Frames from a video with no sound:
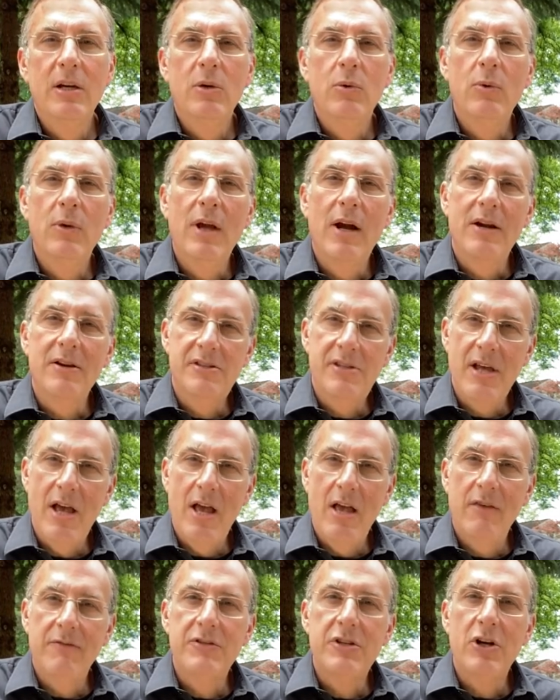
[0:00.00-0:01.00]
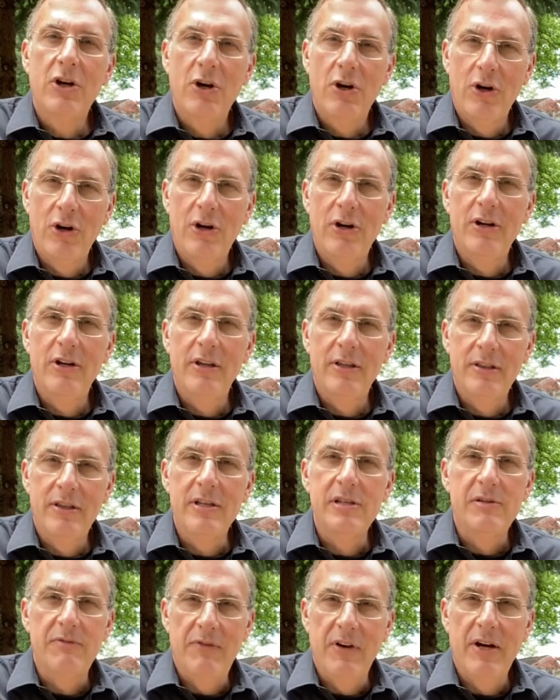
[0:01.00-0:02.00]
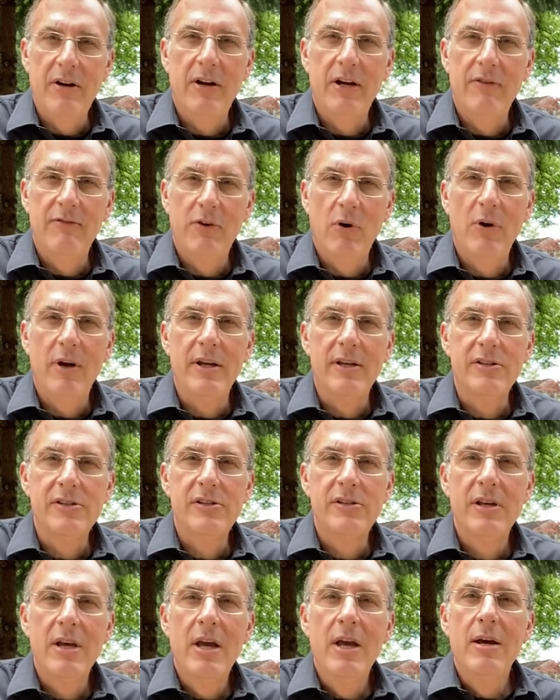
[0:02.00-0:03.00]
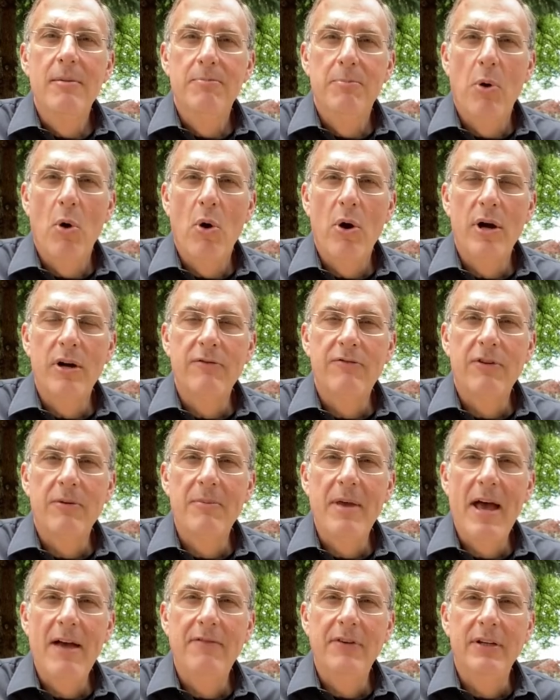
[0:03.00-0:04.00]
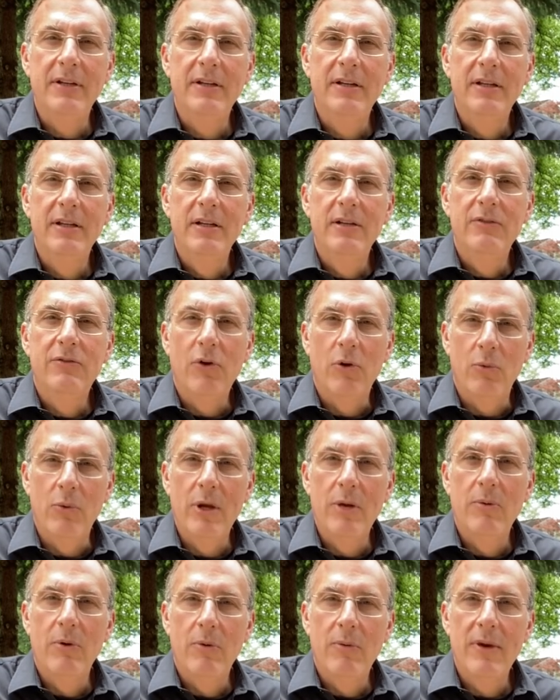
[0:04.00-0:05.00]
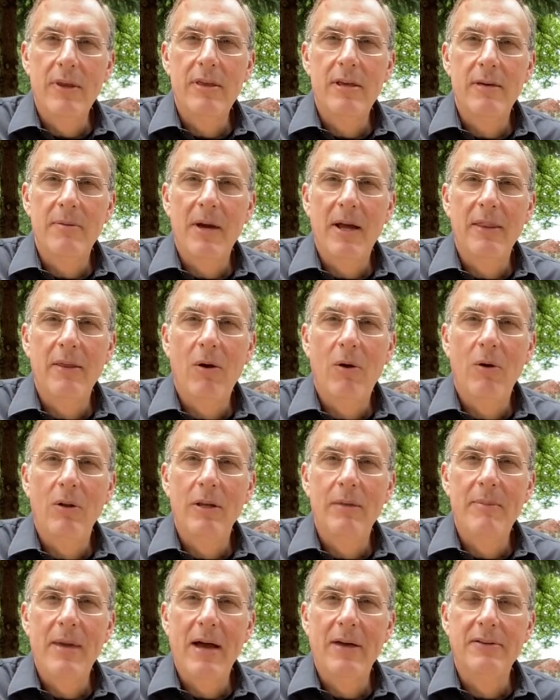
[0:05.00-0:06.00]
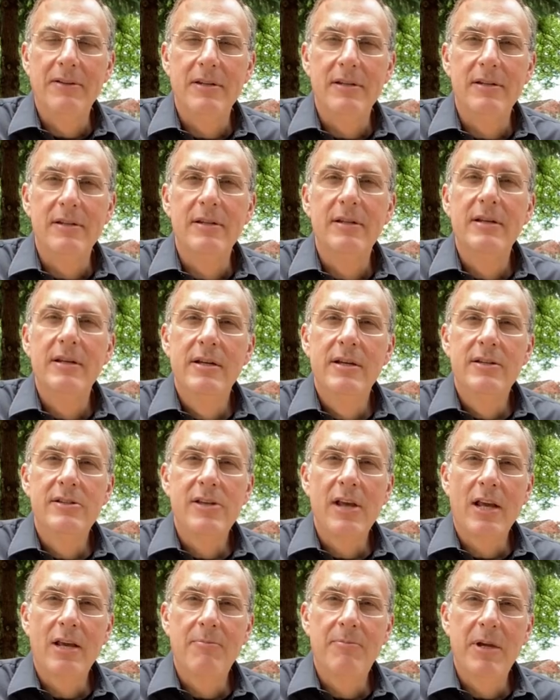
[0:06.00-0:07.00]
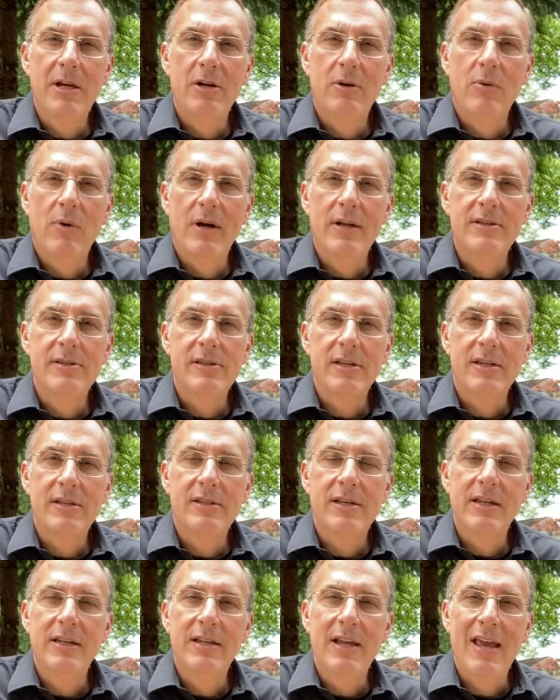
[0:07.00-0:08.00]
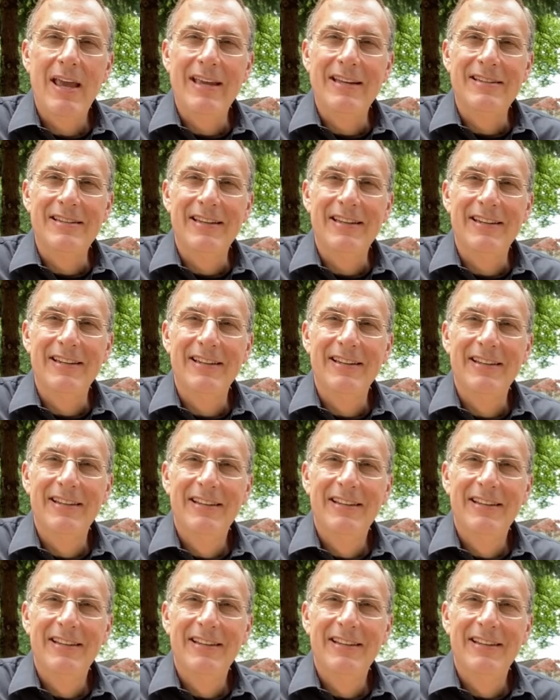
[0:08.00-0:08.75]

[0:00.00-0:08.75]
we ourselves heard this very voice, born from heaven, for we were with him on the holy mountain. 2 Peter 1, 16-18.